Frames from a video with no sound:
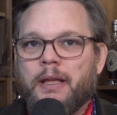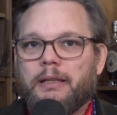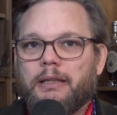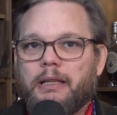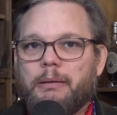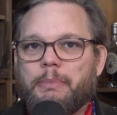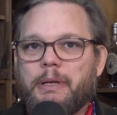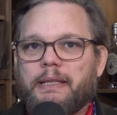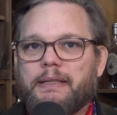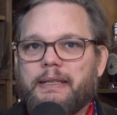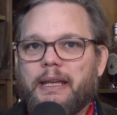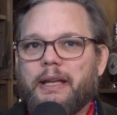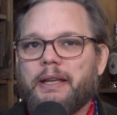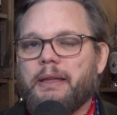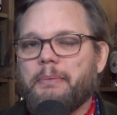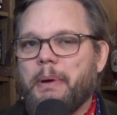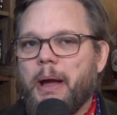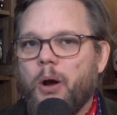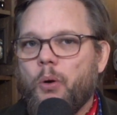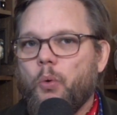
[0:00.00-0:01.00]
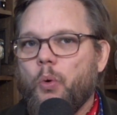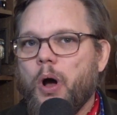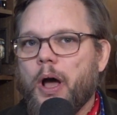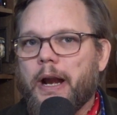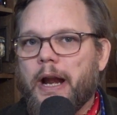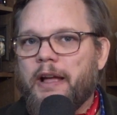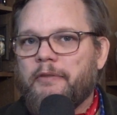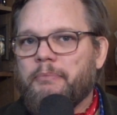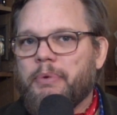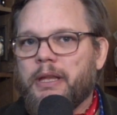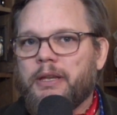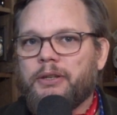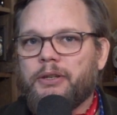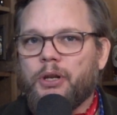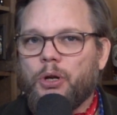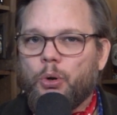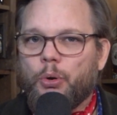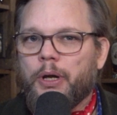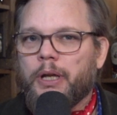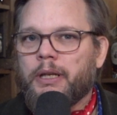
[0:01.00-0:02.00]
Let me tell you about what I've been
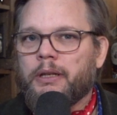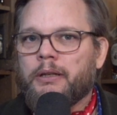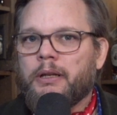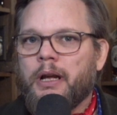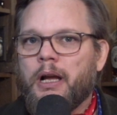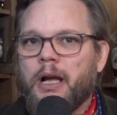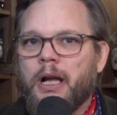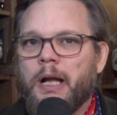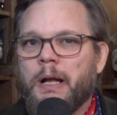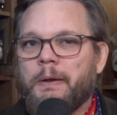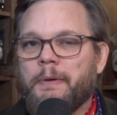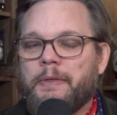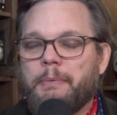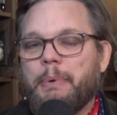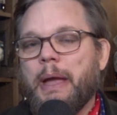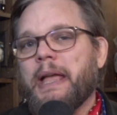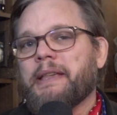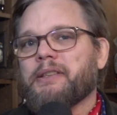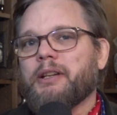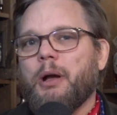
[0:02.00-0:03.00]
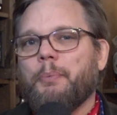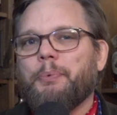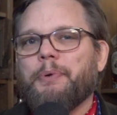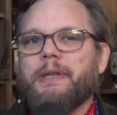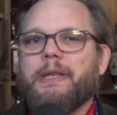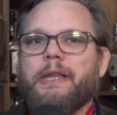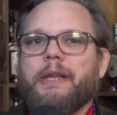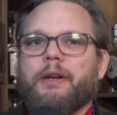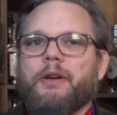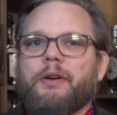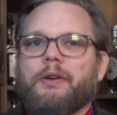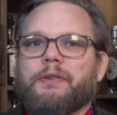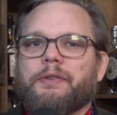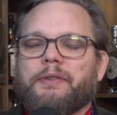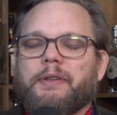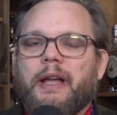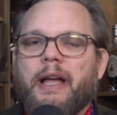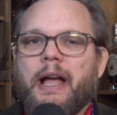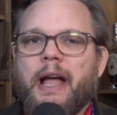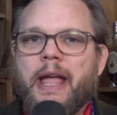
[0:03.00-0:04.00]
doing. The past couple
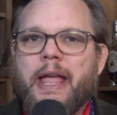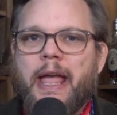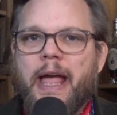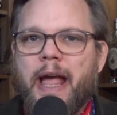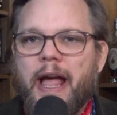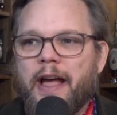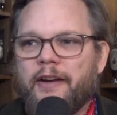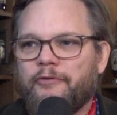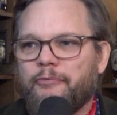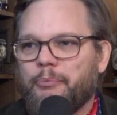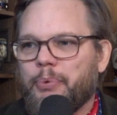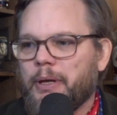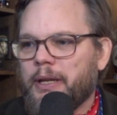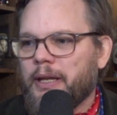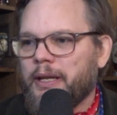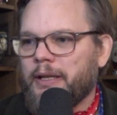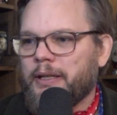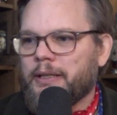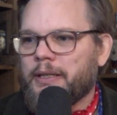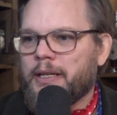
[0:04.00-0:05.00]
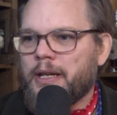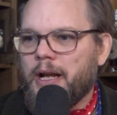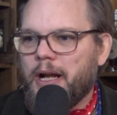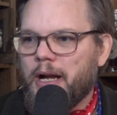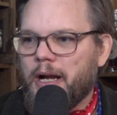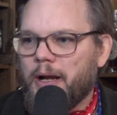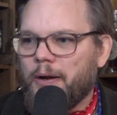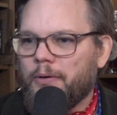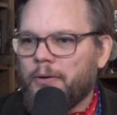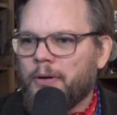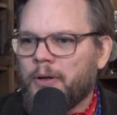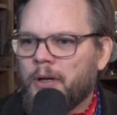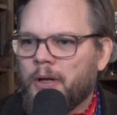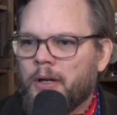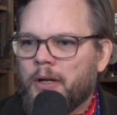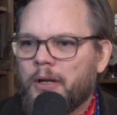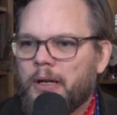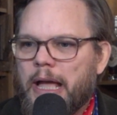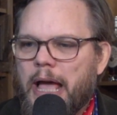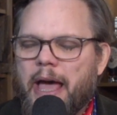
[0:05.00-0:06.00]
years, I have been
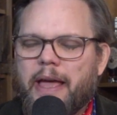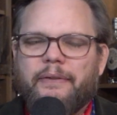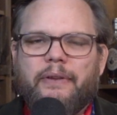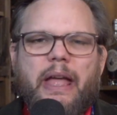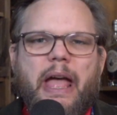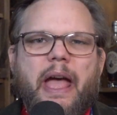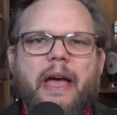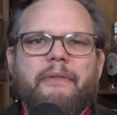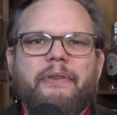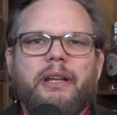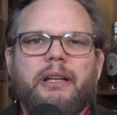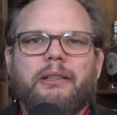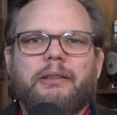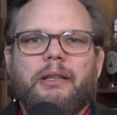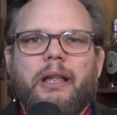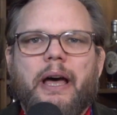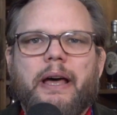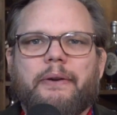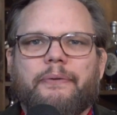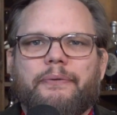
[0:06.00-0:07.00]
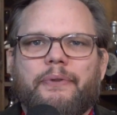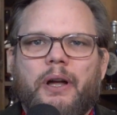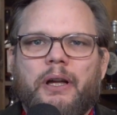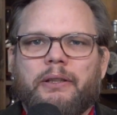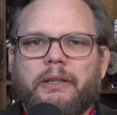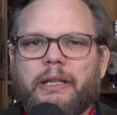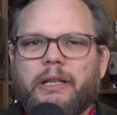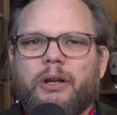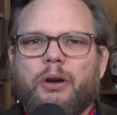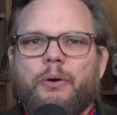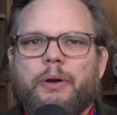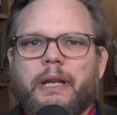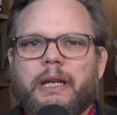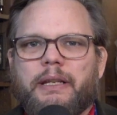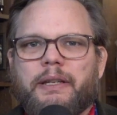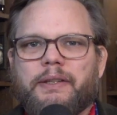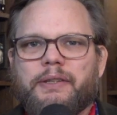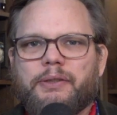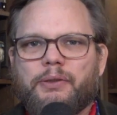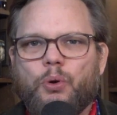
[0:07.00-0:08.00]
having a lot of fun, like going
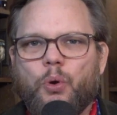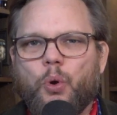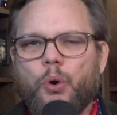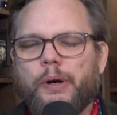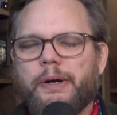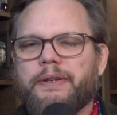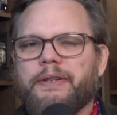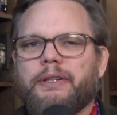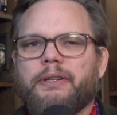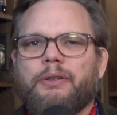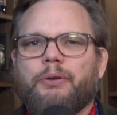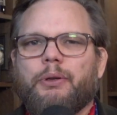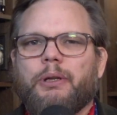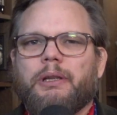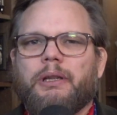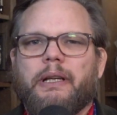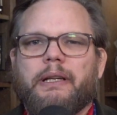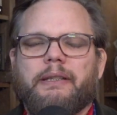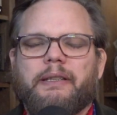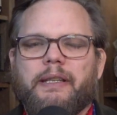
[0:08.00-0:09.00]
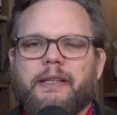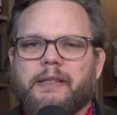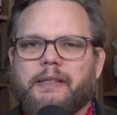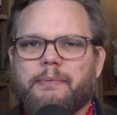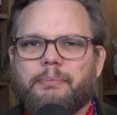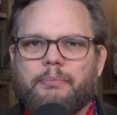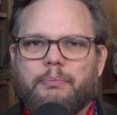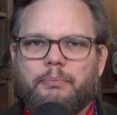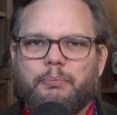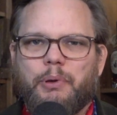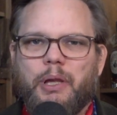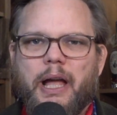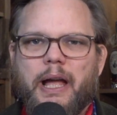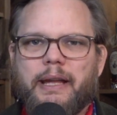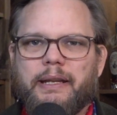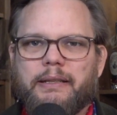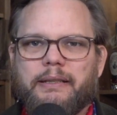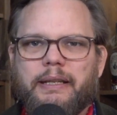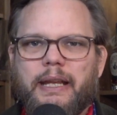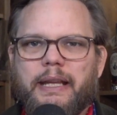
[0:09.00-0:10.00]
into stores and doing like these
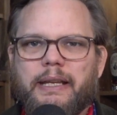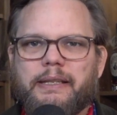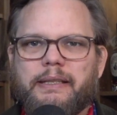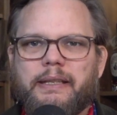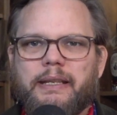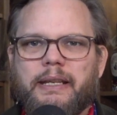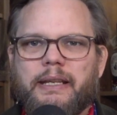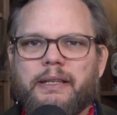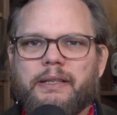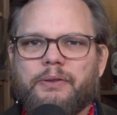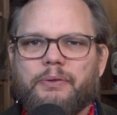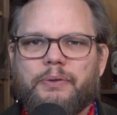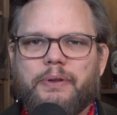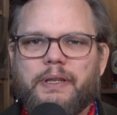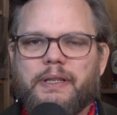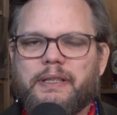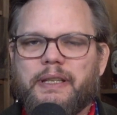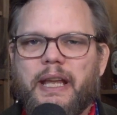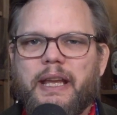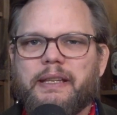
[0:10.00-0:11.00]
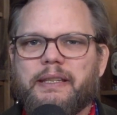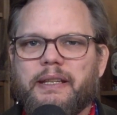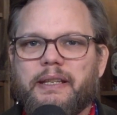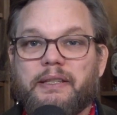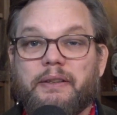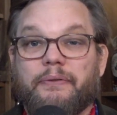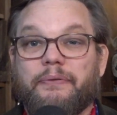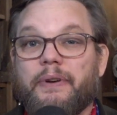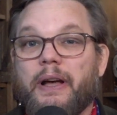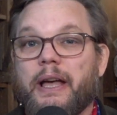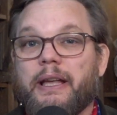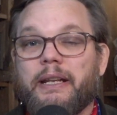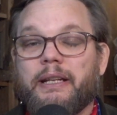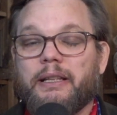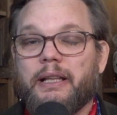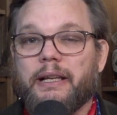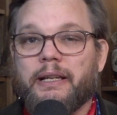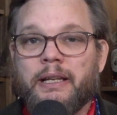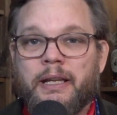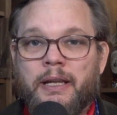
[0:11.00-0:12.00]
blind tastings or these tastings of finding
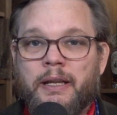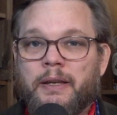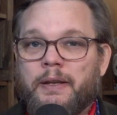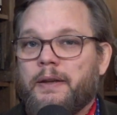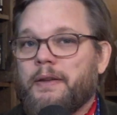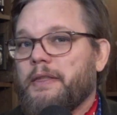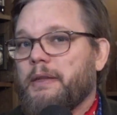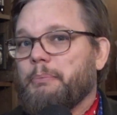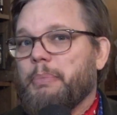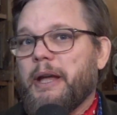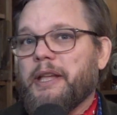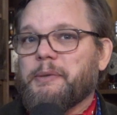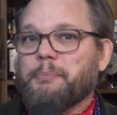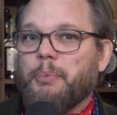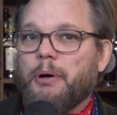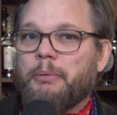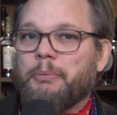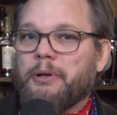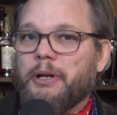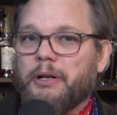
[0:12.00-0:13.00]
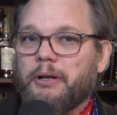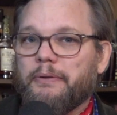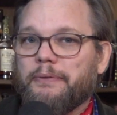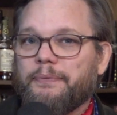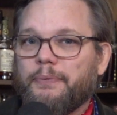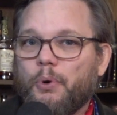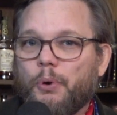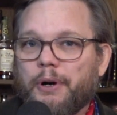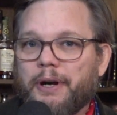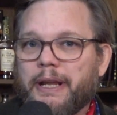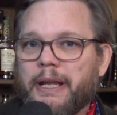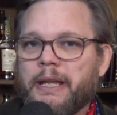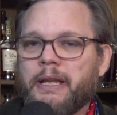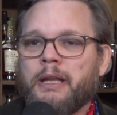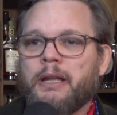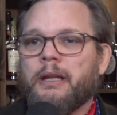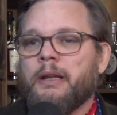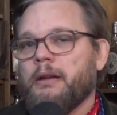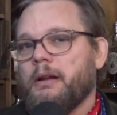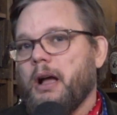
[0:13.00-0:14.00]
like the best bourbon under 40.
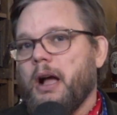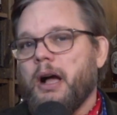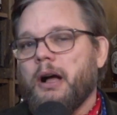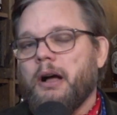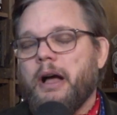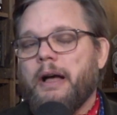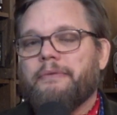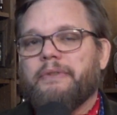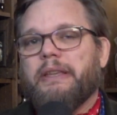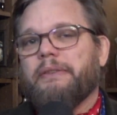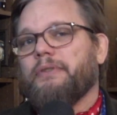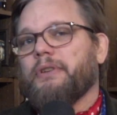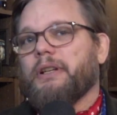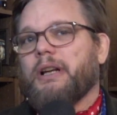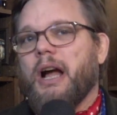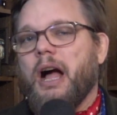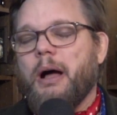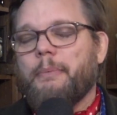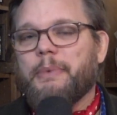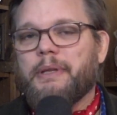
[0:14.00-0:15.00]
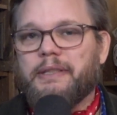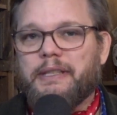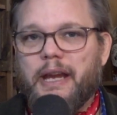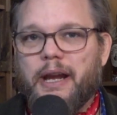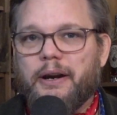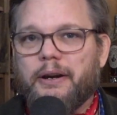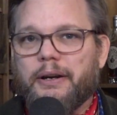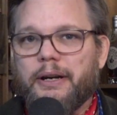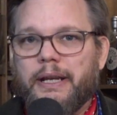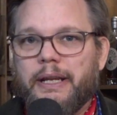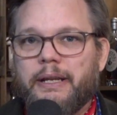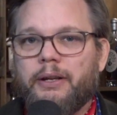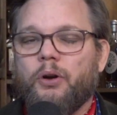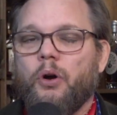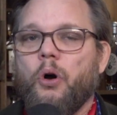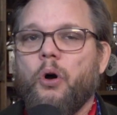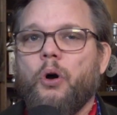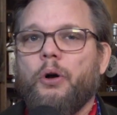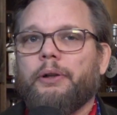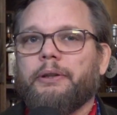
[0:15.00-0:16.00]
I've given commentary
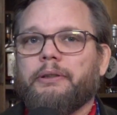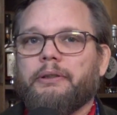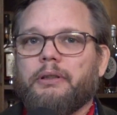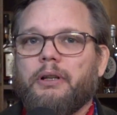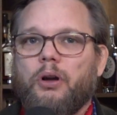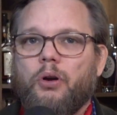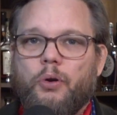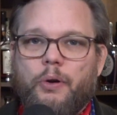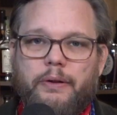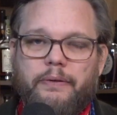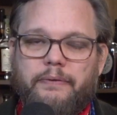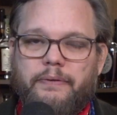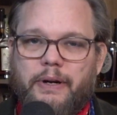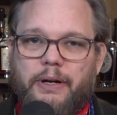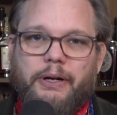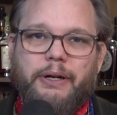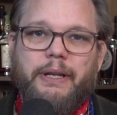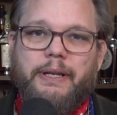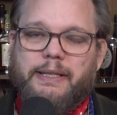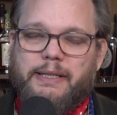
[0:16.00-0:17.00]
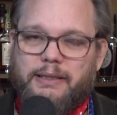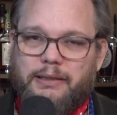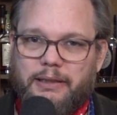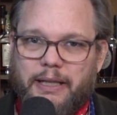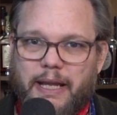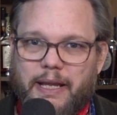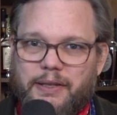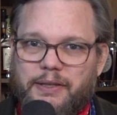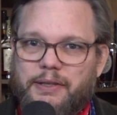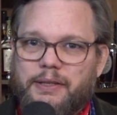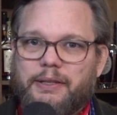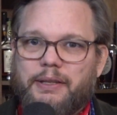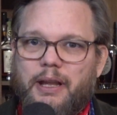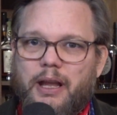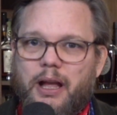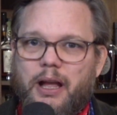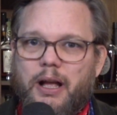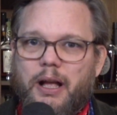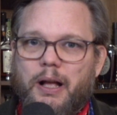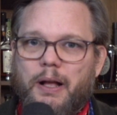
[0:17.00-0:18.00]
on various lists
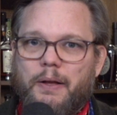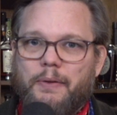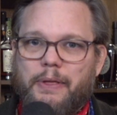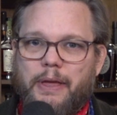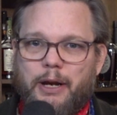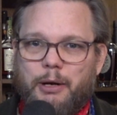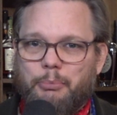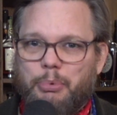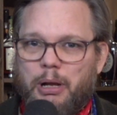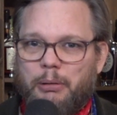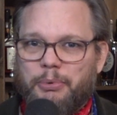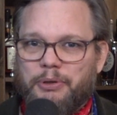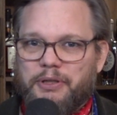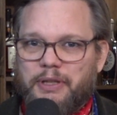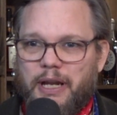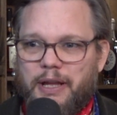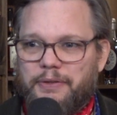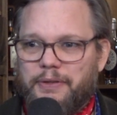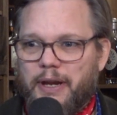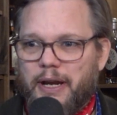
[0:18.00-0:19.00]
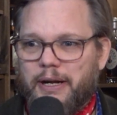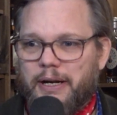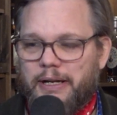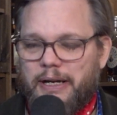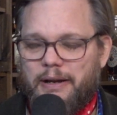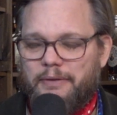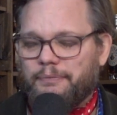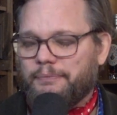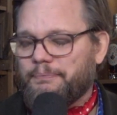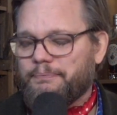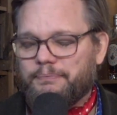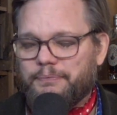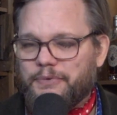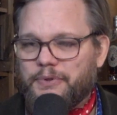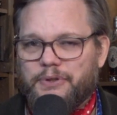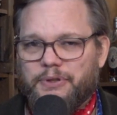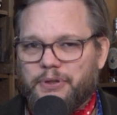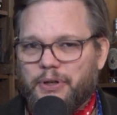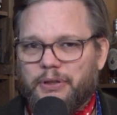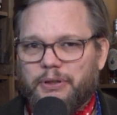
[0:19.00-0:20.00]
that are published out there, and I've
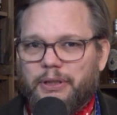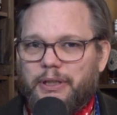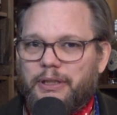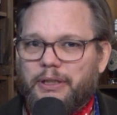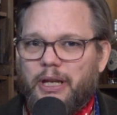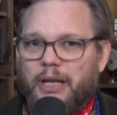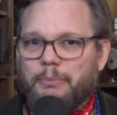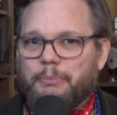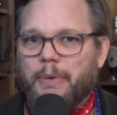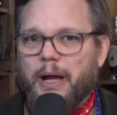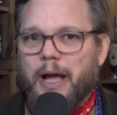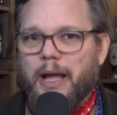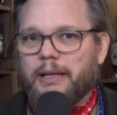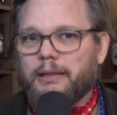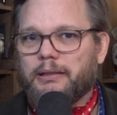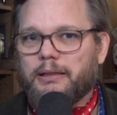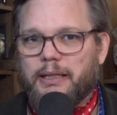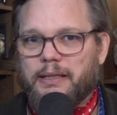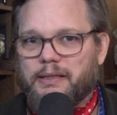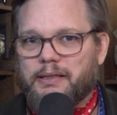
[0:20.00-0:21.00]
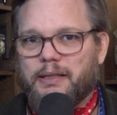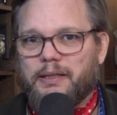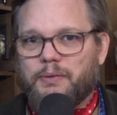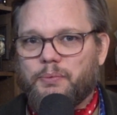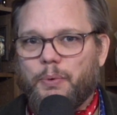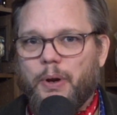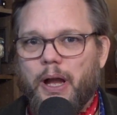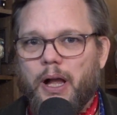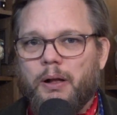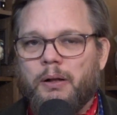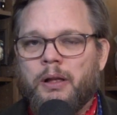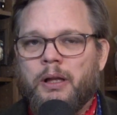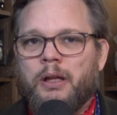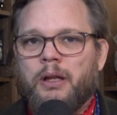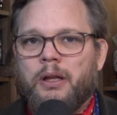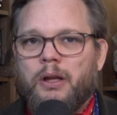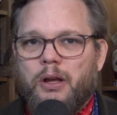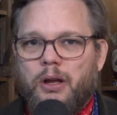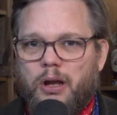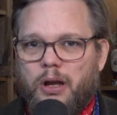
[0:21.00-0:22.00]
certainly done my lists as well
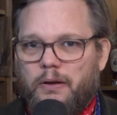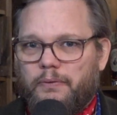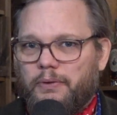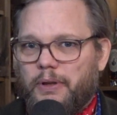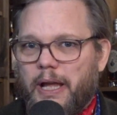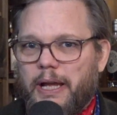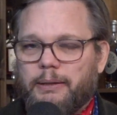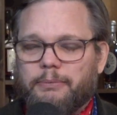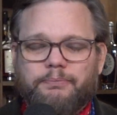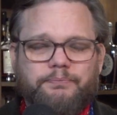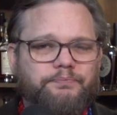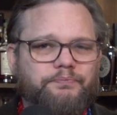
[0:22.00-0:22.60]
of like